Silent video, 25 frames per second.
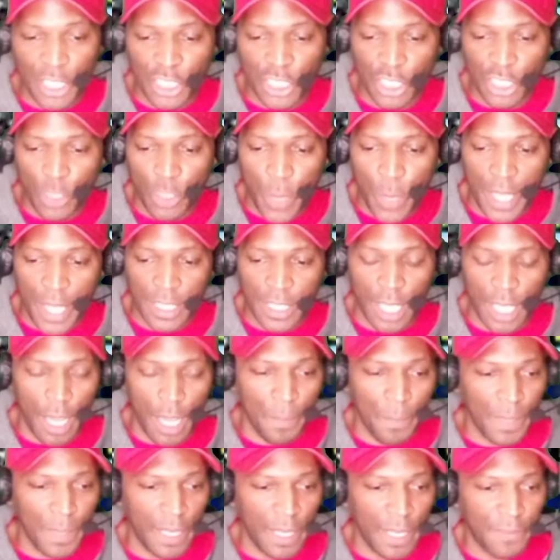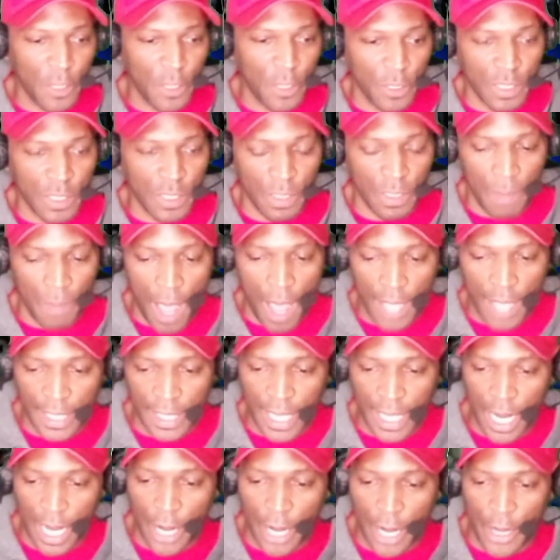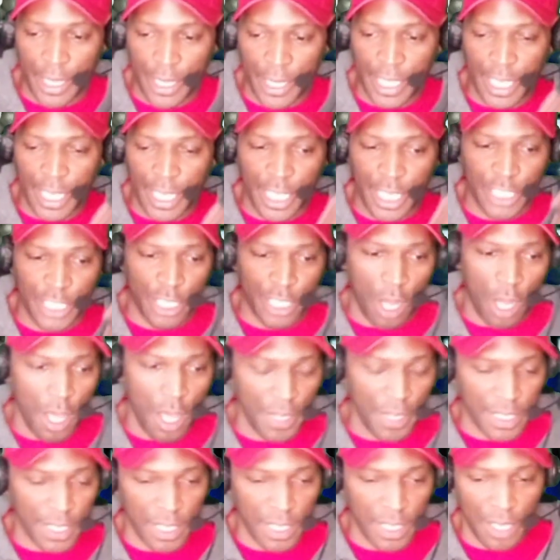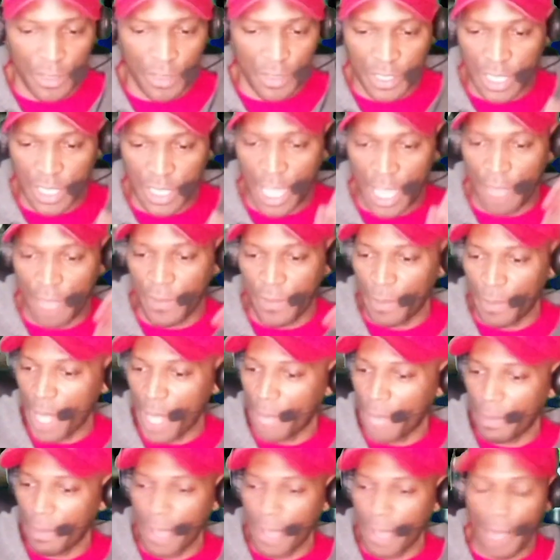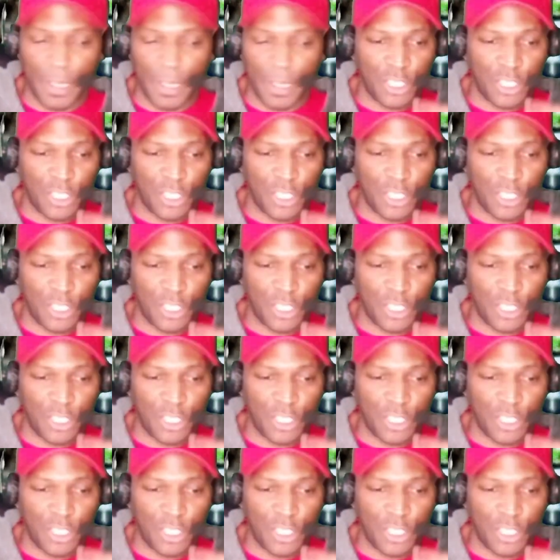she's quick to uplift her Somali heritage and all this other stuff and blah, blah, blah.